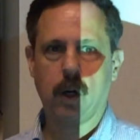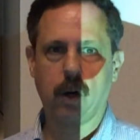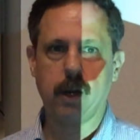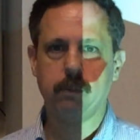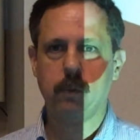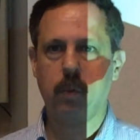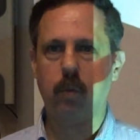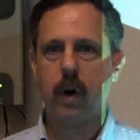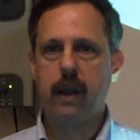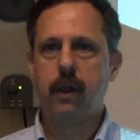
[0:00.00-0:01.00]
Okay,
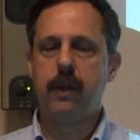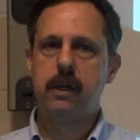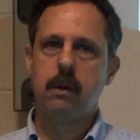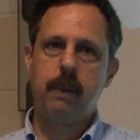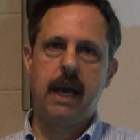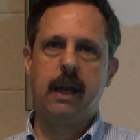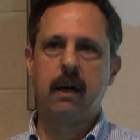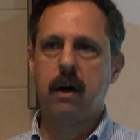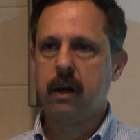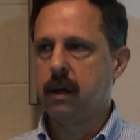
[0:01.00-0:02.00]
rather than
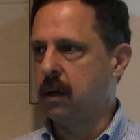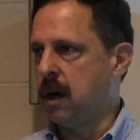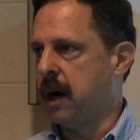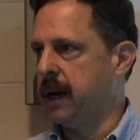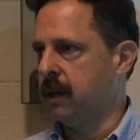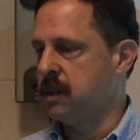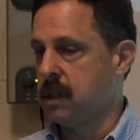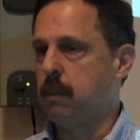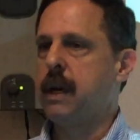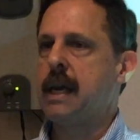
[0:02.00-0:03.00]
depending on
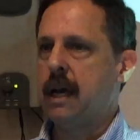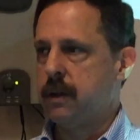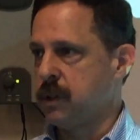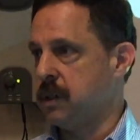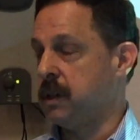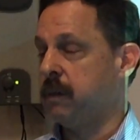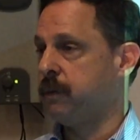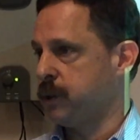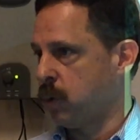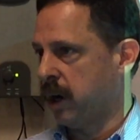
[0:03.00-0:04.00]
somebody else's
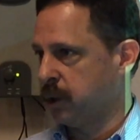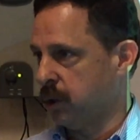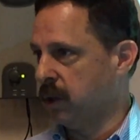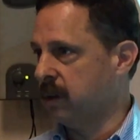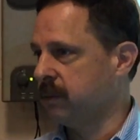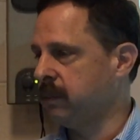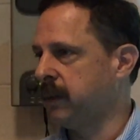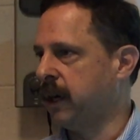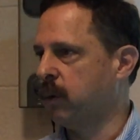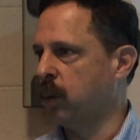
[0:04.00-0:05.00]
infrastructure,
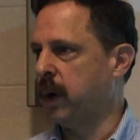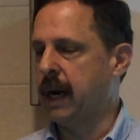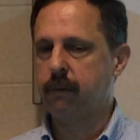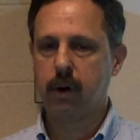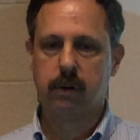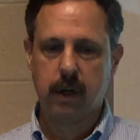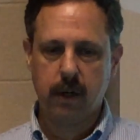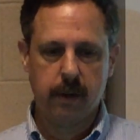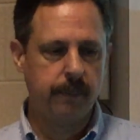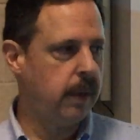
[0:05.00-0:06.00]
you know, or whatever.
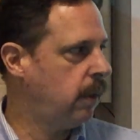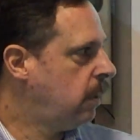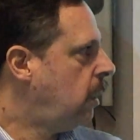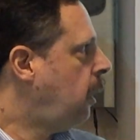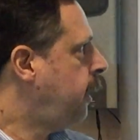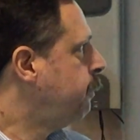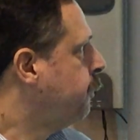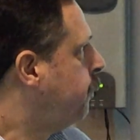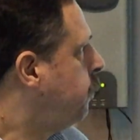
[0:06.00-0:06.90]
All right.